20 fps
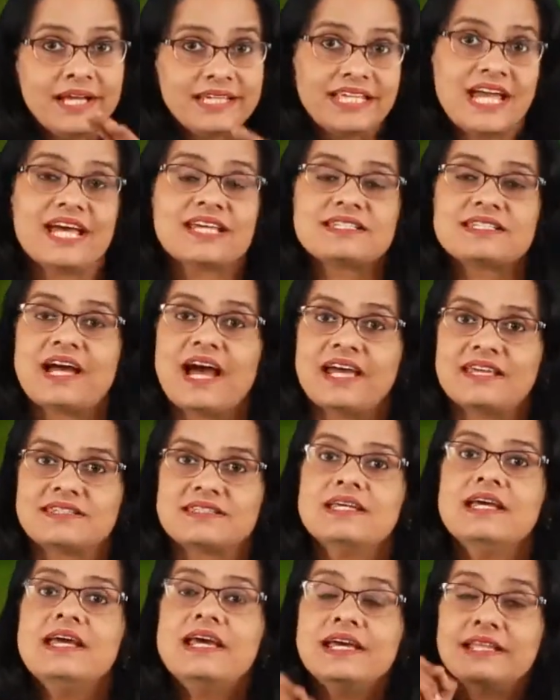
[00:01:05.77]
Yes
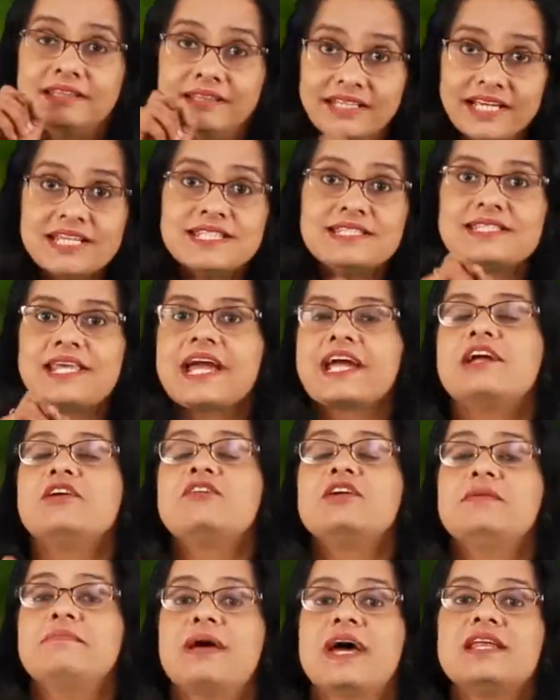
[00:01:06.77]
guys, this
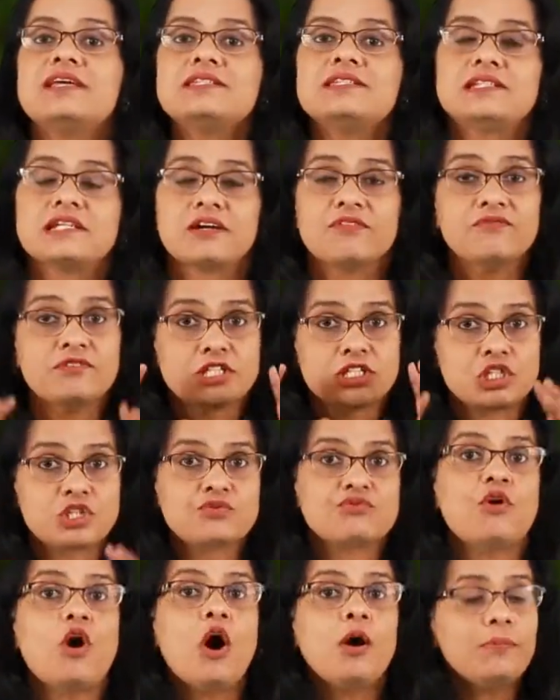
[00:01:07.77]
secondary meristem which is
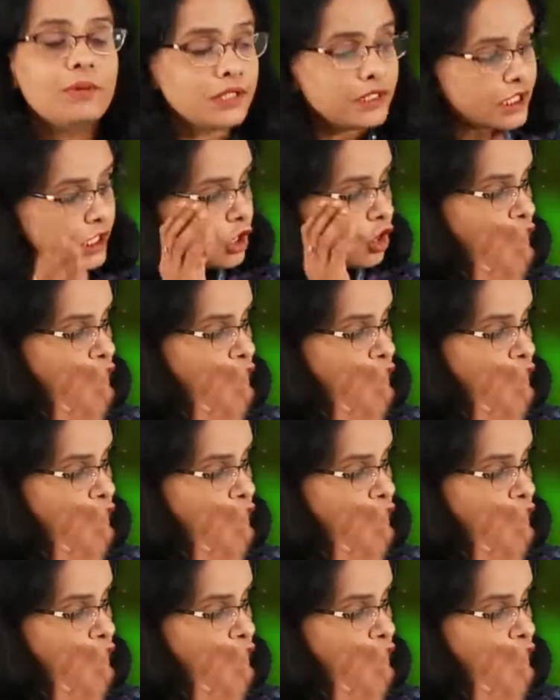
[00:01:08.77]
formed in the